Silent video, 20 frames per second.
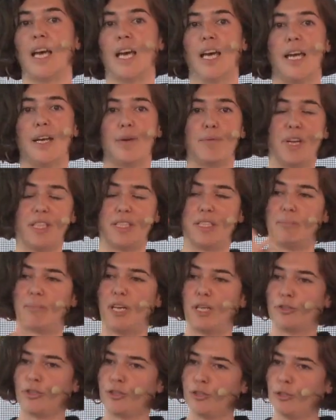And what
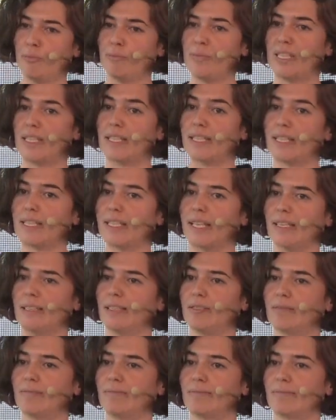about humans
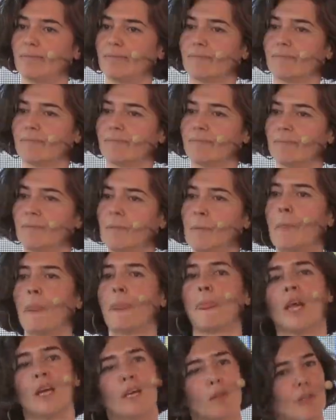then?
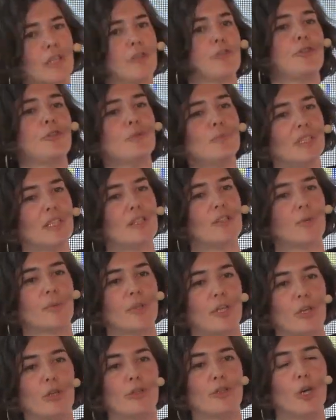Well, humans,
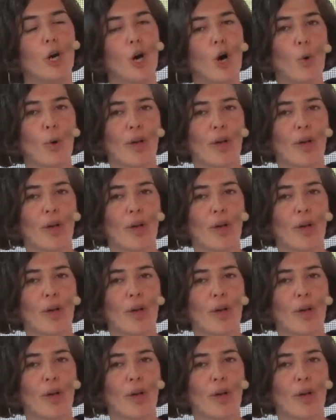we all know,